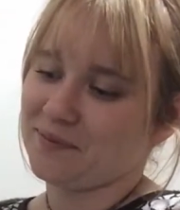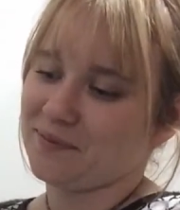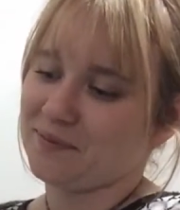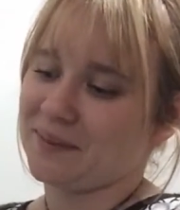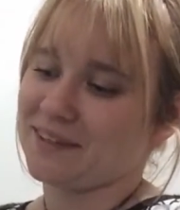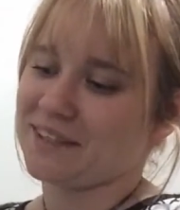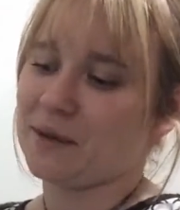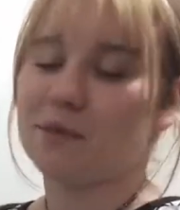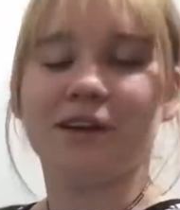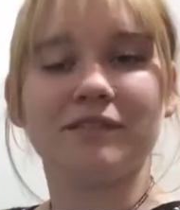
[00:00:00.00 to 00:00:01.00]
because I
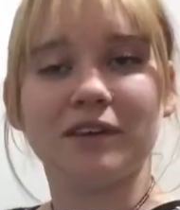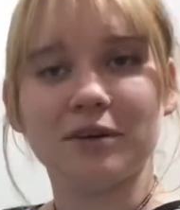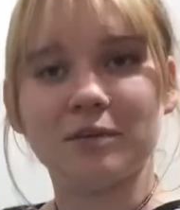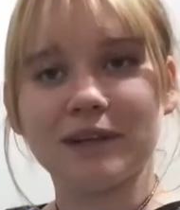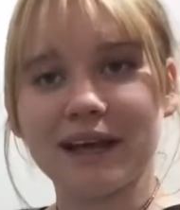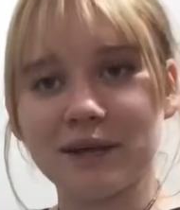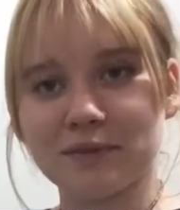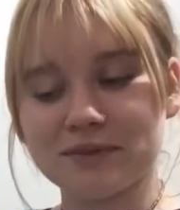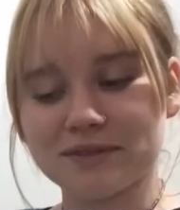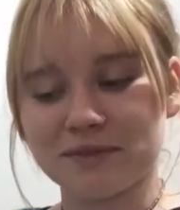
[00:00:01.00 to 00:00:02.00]
am not a very
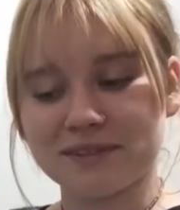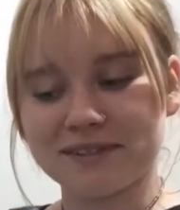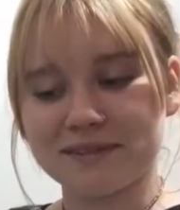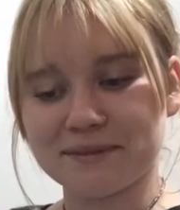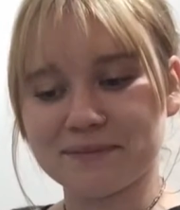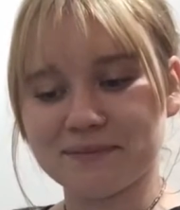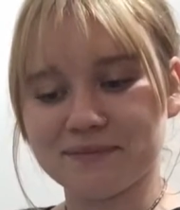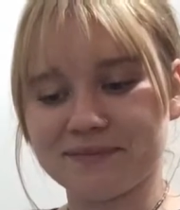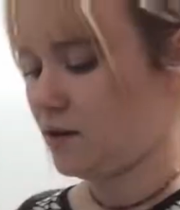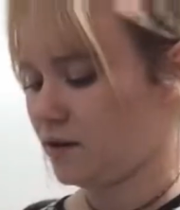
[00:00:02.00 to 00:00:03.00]
reliable source.
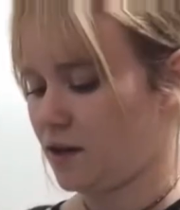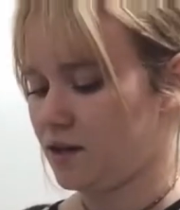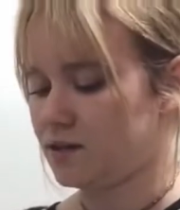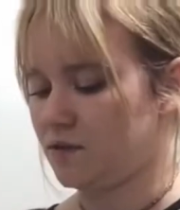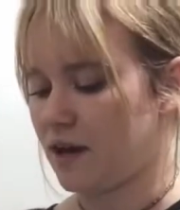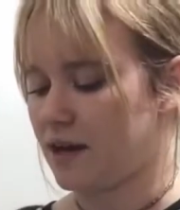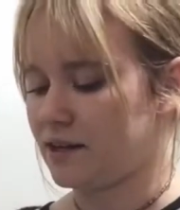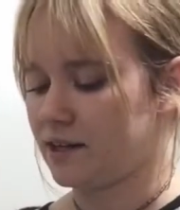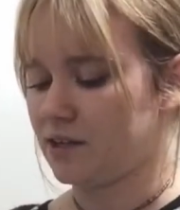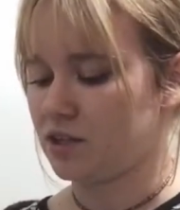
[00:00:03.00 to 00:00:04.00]
Okay, so we
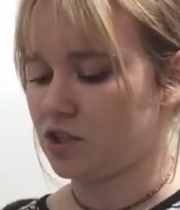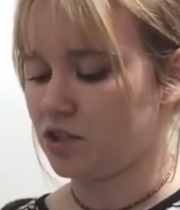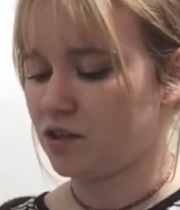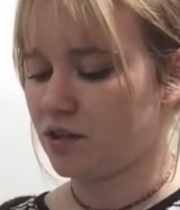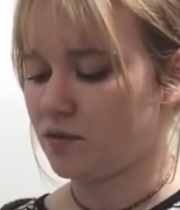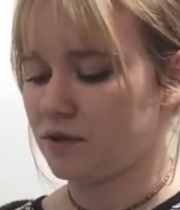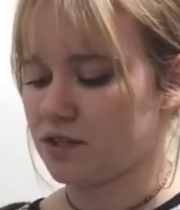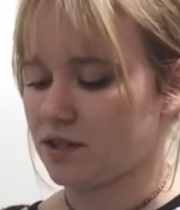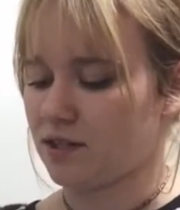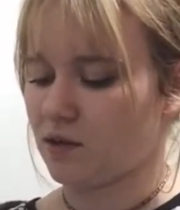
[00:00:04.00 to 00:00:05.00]
added in the sugar. We're
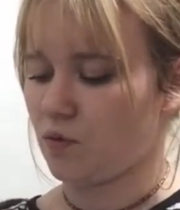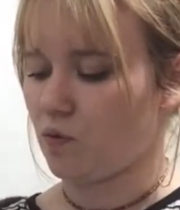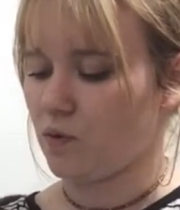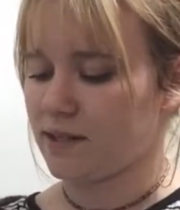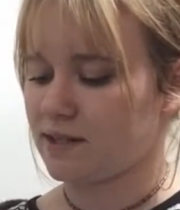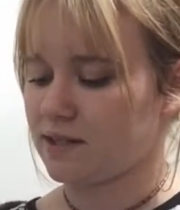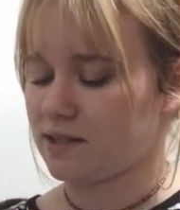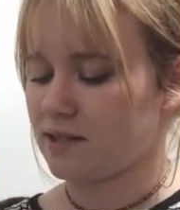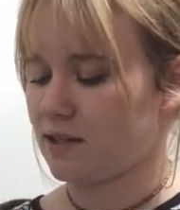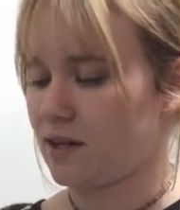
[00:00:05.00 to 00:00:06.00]
just going to
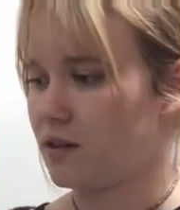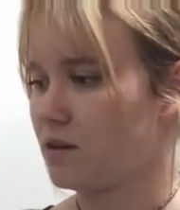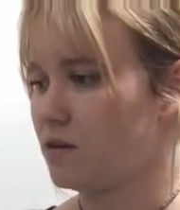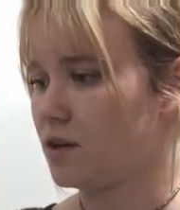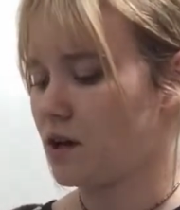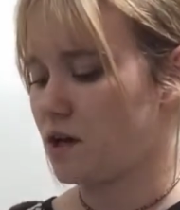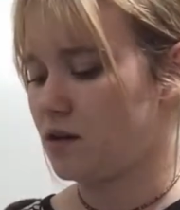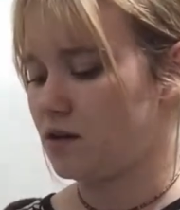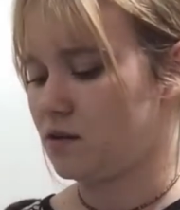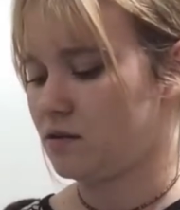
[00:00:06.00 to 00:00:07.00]
whisk together again.